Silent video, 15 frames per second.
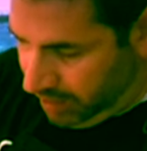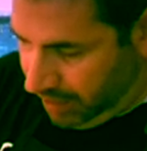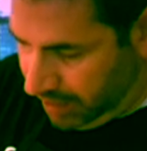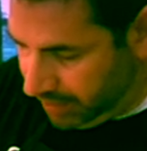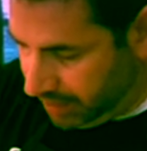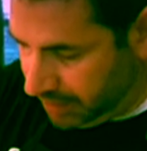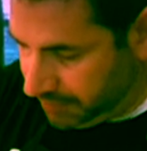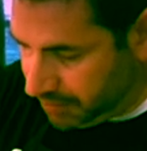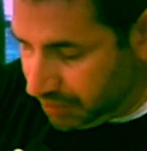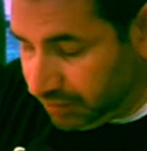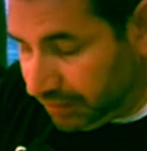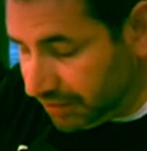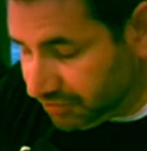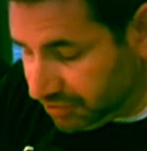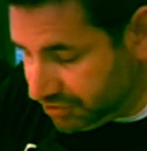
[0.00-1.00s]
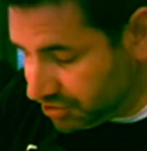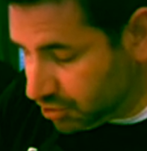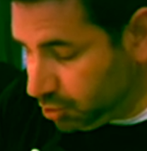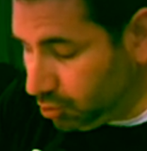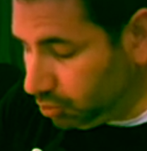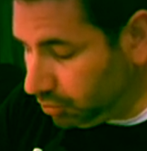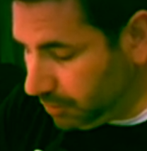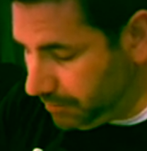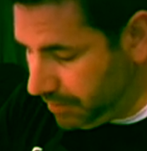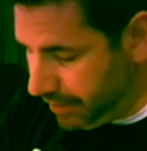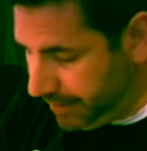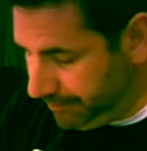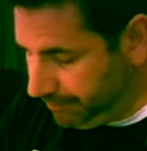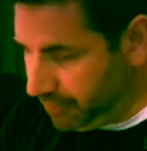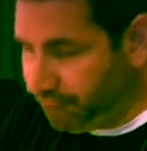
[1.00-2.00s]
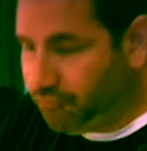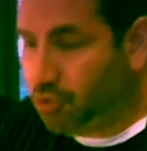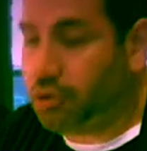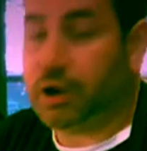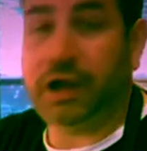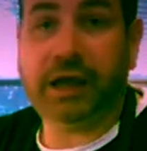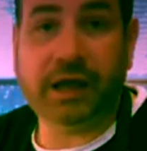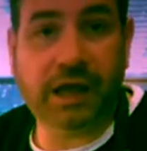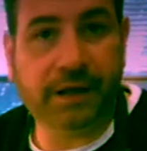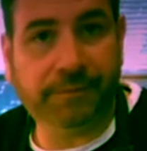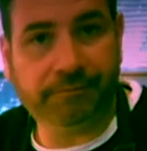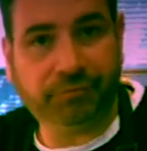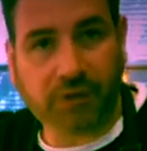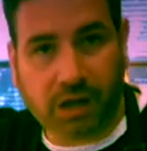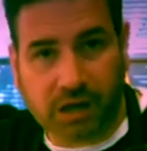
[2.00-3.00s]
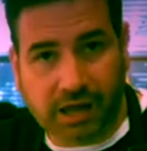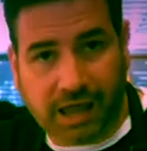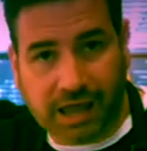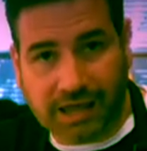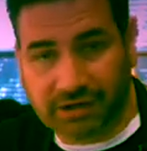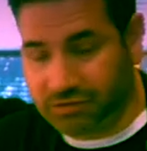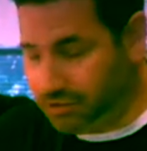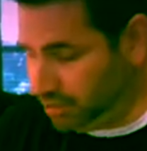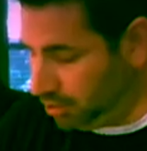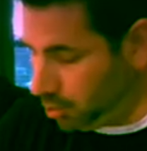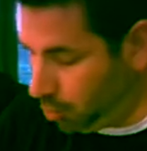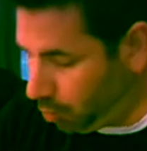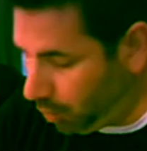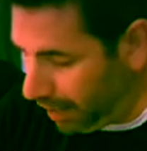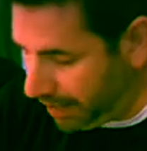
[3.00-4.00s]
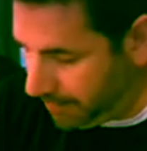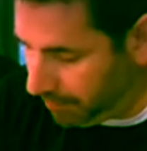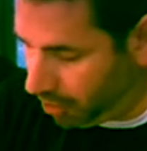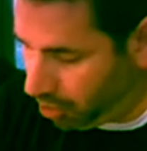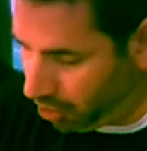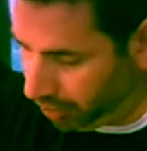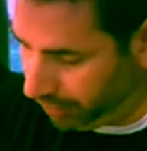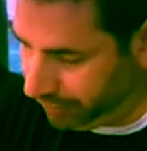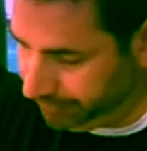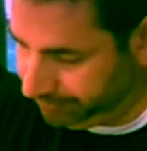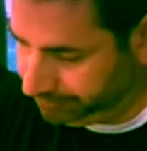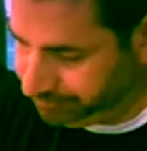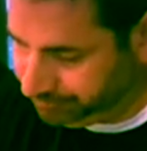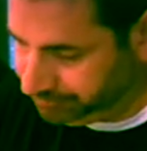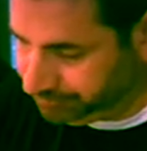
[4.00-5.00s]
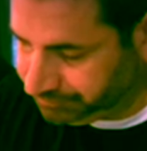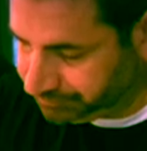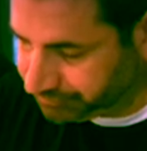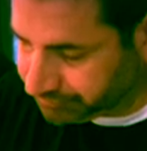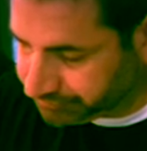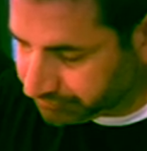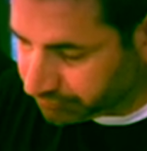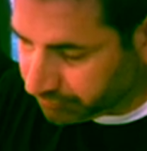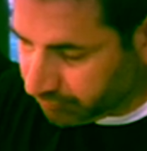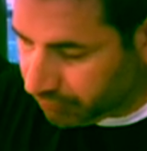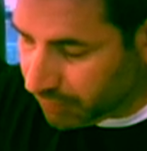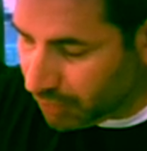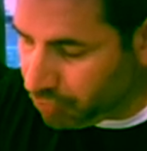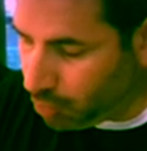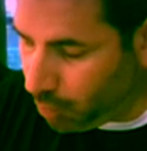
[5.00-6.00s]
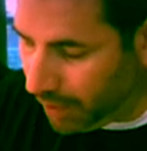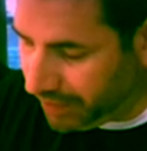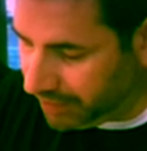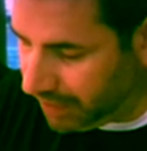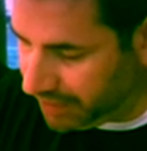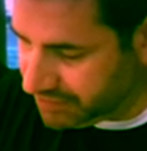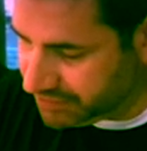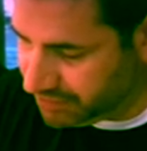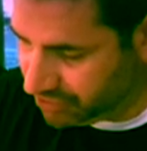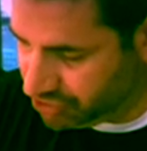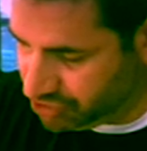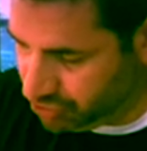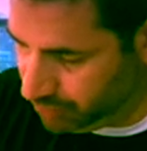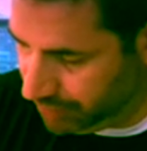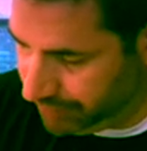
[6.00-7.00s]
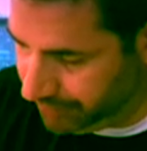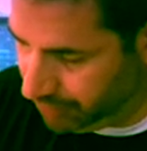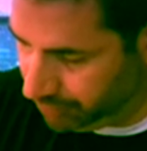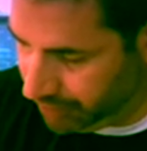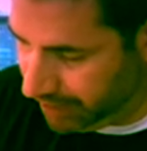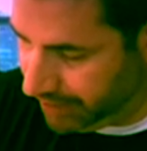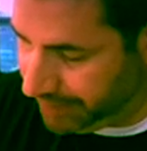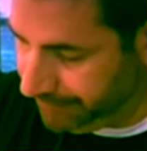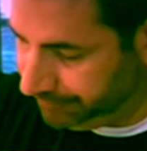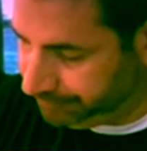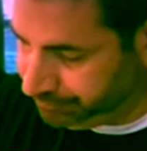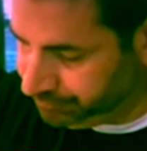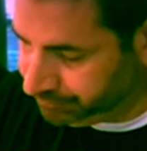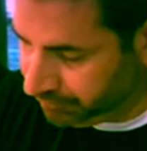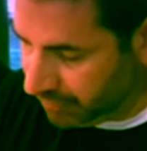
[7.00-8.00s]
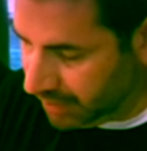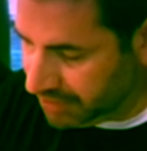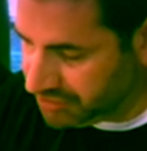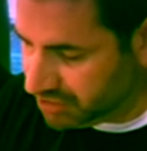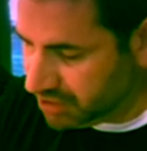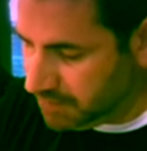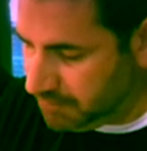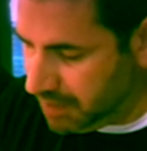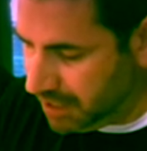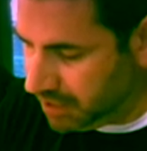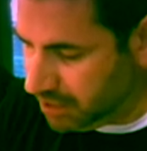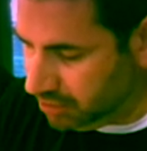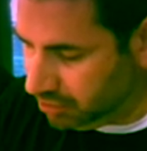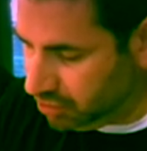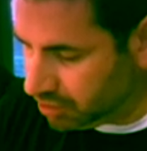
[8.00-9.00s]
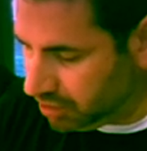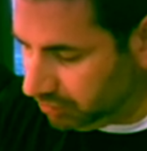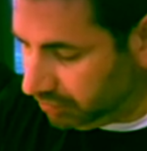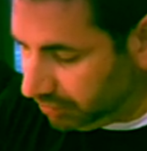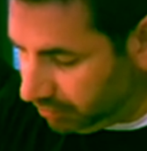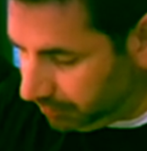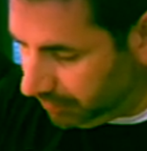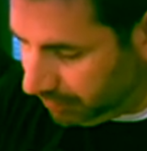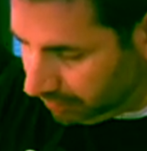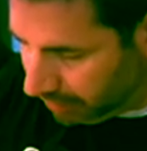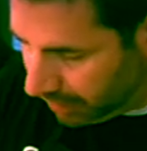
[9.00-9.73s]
And I'm gonna let this cool a bit before I add the white part, the white icing to it, okay? It's gonna make it look a little bit